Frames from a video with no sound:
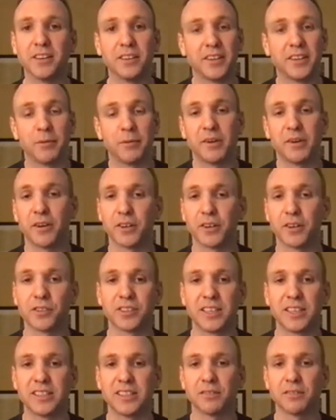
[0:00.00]
And then we've also
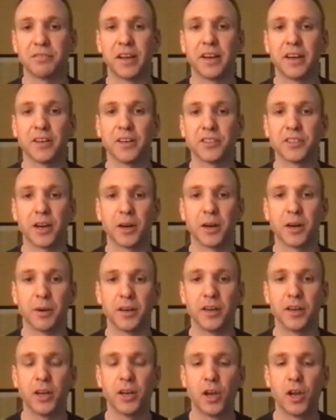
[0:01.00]
seen some failures there. But
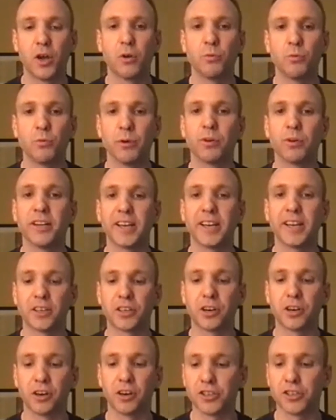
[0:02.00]
we really
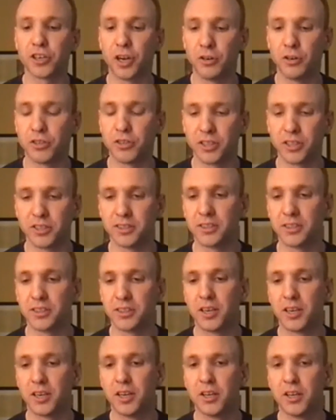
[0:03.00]
encourage coaches
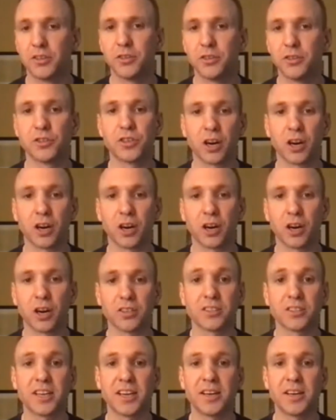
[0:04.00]
to start
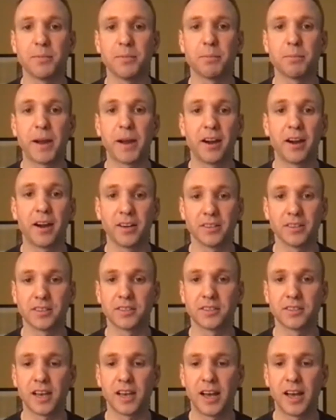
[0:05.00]
seeing
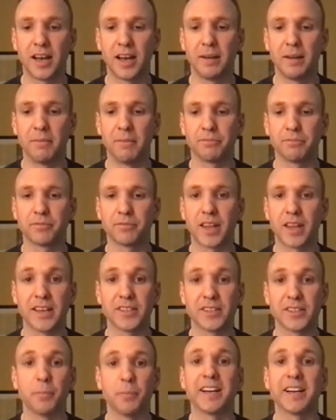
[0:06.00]
parents um, as
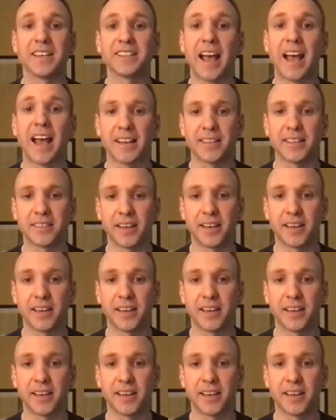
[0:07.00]
our biggest asset.